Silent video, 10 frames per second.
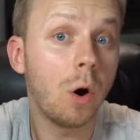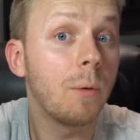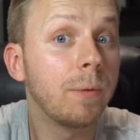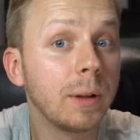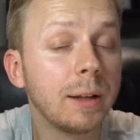
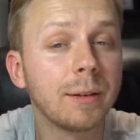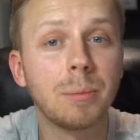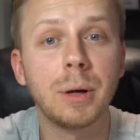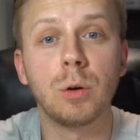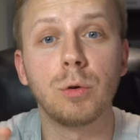Hopefully
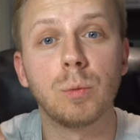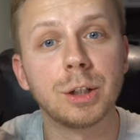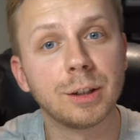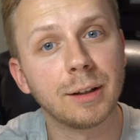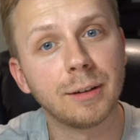somebody who's
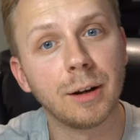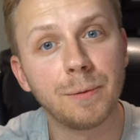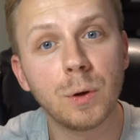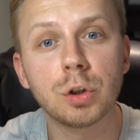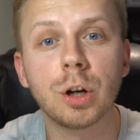watching this in the
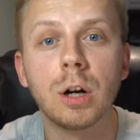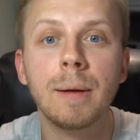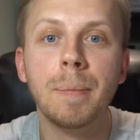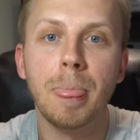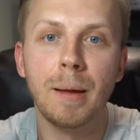future
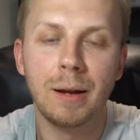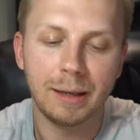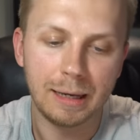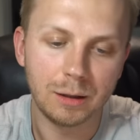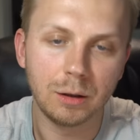
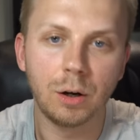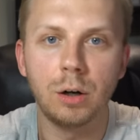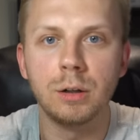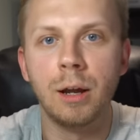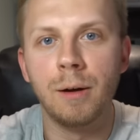can
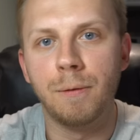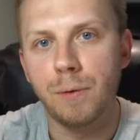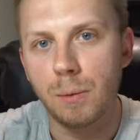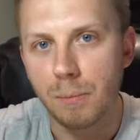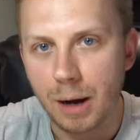learn
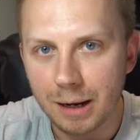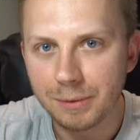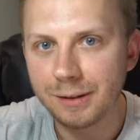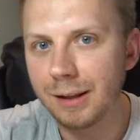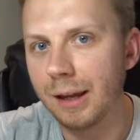from my
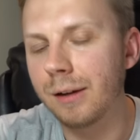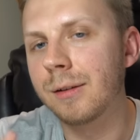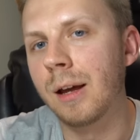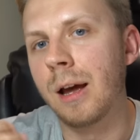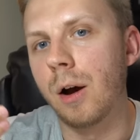
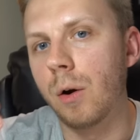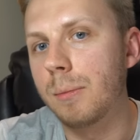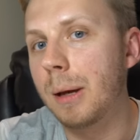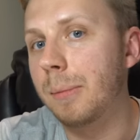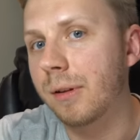mistakes or
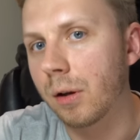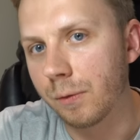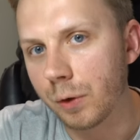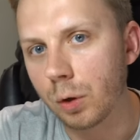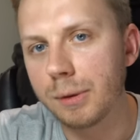maybe some
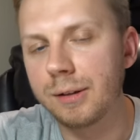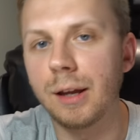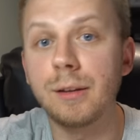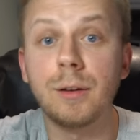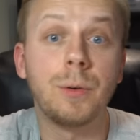of your
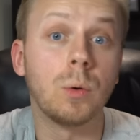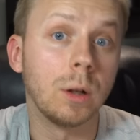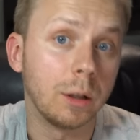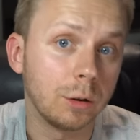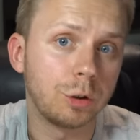mistakes if you're
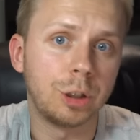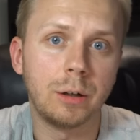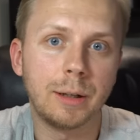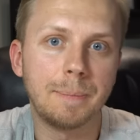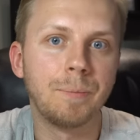willing to
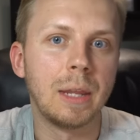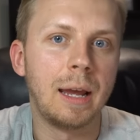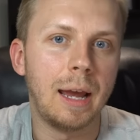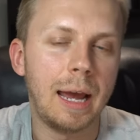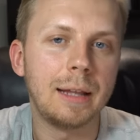share them,
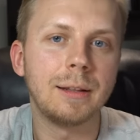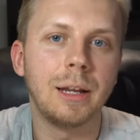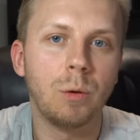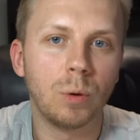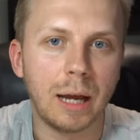and
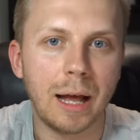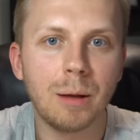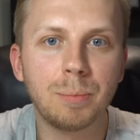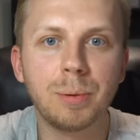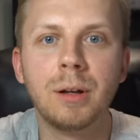it will
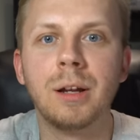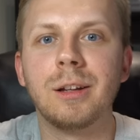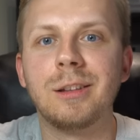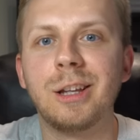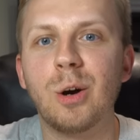help
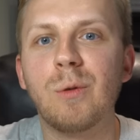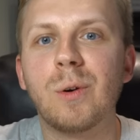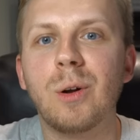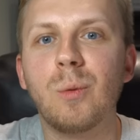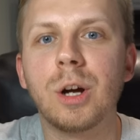the
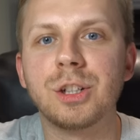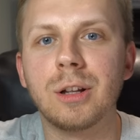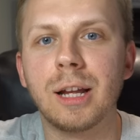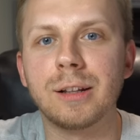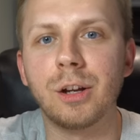overall watch
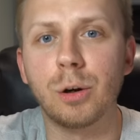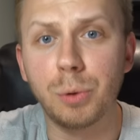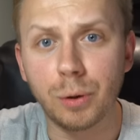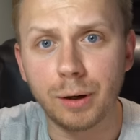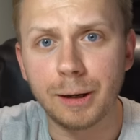collecting
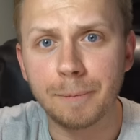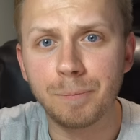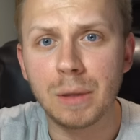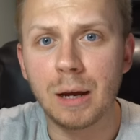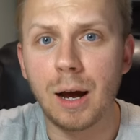community.
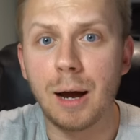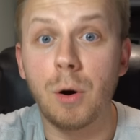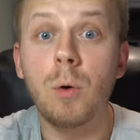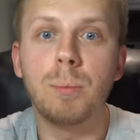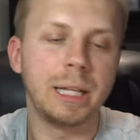Uh,
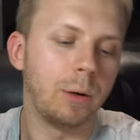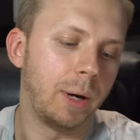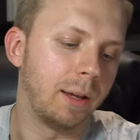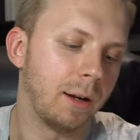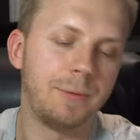oh, by the
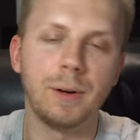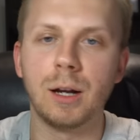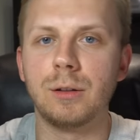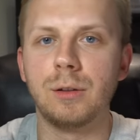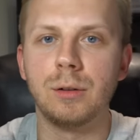way, I
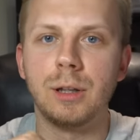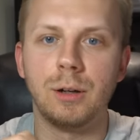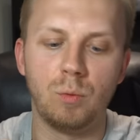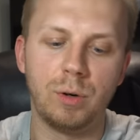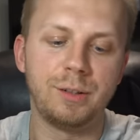forgot to do
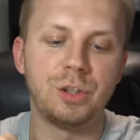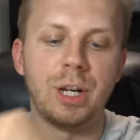the wrist